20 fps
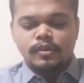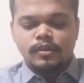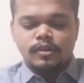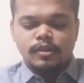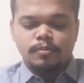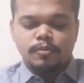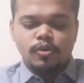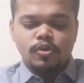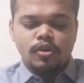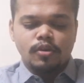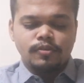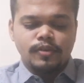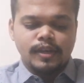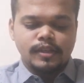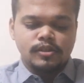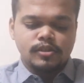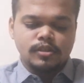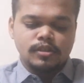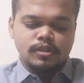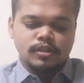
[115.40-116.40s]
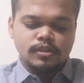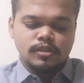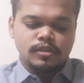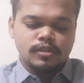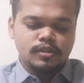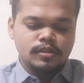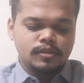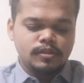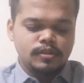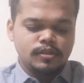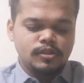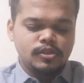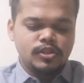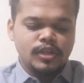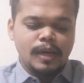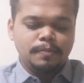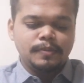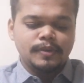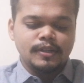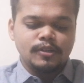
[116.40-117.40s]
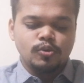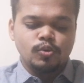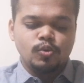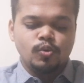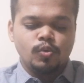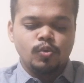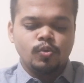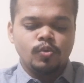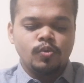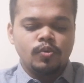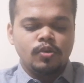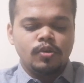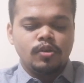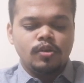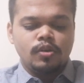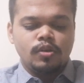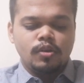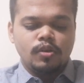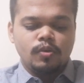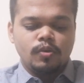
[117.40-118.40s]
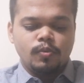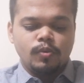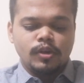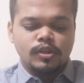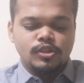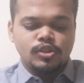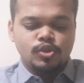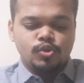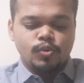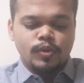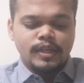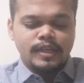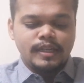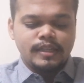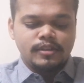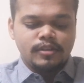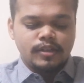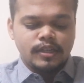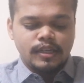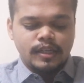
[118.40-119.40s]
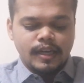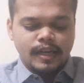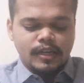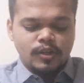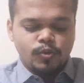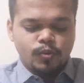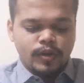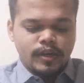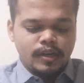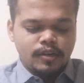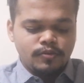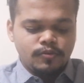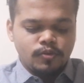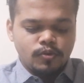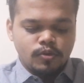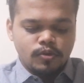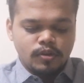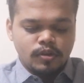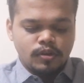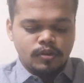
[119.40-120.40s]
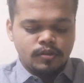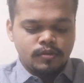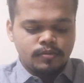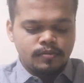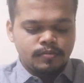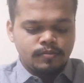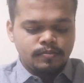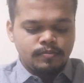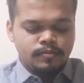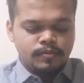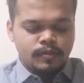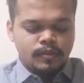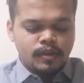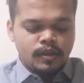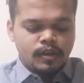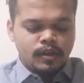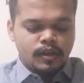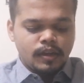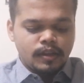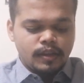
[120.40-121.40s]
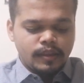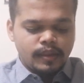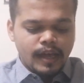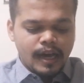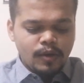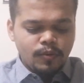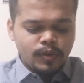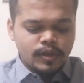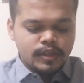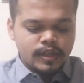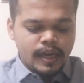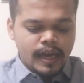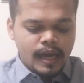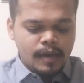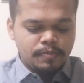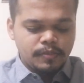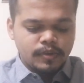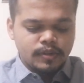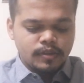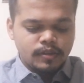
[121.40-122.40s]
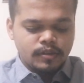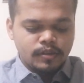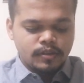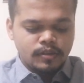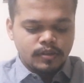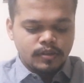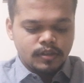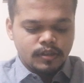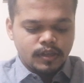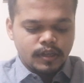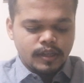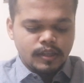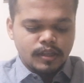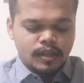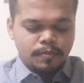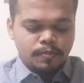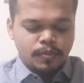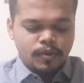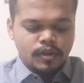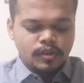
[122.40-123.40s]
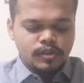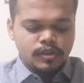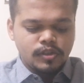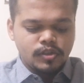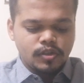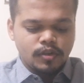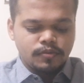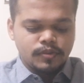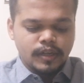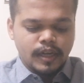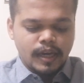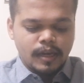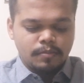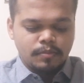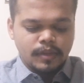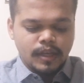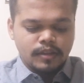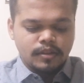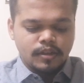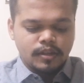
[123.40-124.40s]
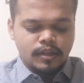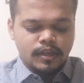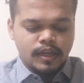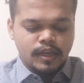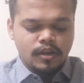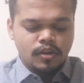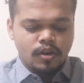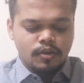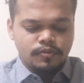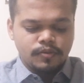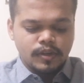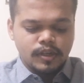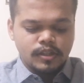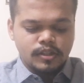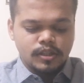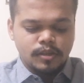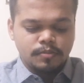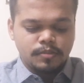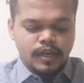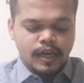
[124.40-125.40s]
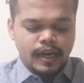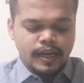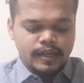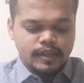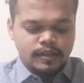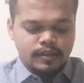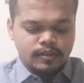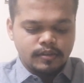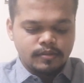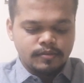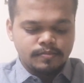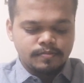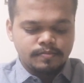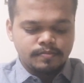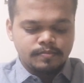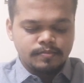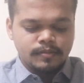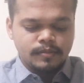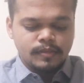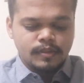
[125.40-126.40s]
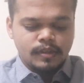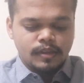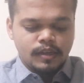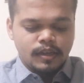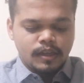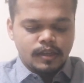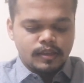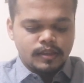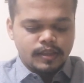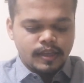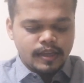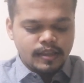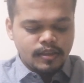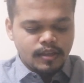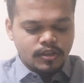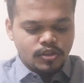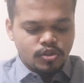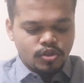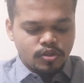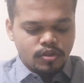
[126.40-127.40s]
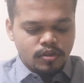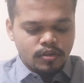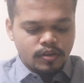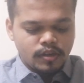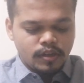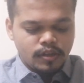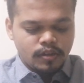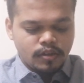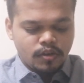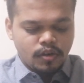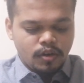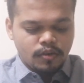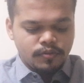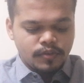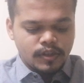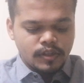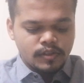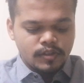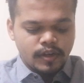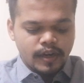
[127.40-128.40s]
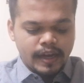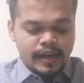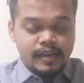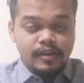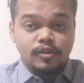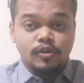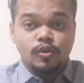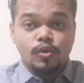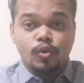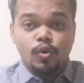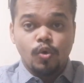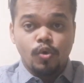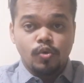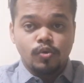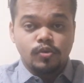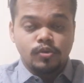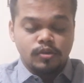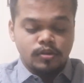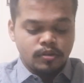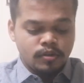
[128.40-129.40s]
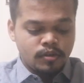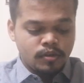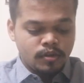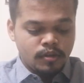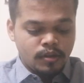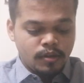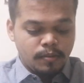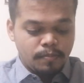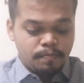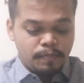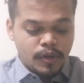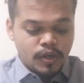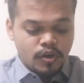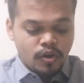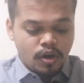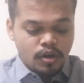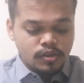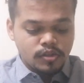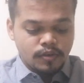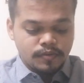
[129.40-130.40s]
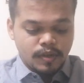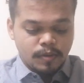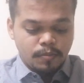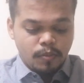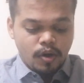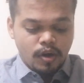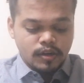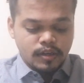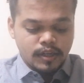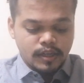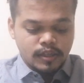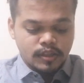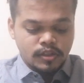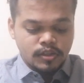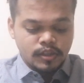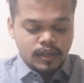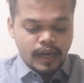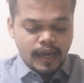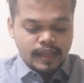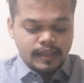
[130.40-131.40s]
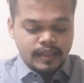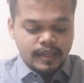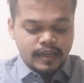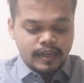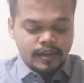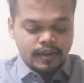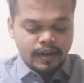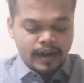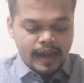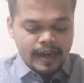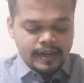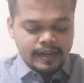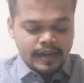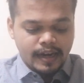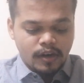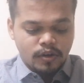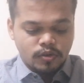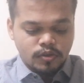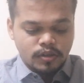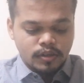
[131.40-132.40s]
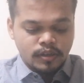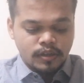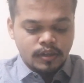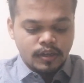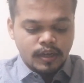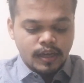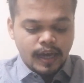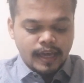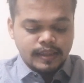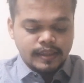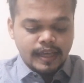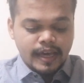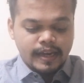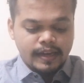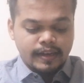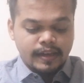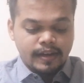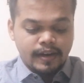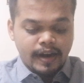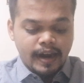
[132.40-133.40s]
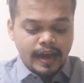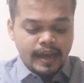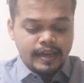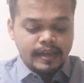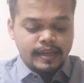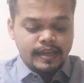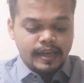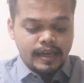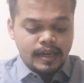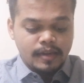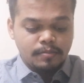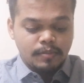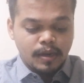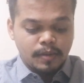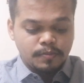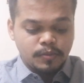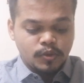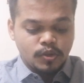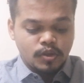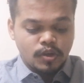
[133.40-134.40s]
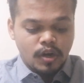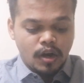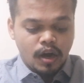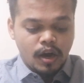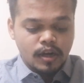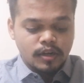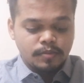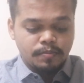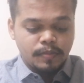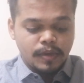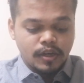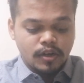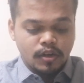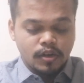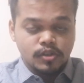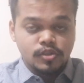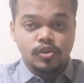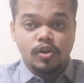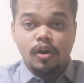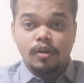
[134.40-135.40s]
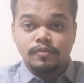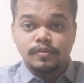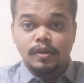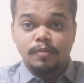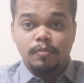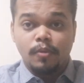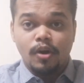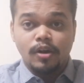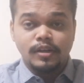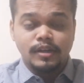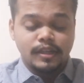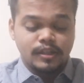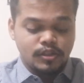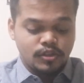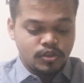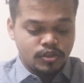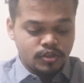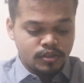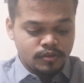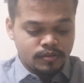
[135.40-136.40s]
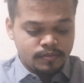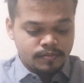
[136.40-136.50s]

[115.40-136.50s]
The book of Exodus chapter 2 verse 23 and 24. "Now it happened in the process of time that the king of Egypt died. Then the children of Israel groaned because of the bondage, and they cried out, and their cry came up to God because of the bondage.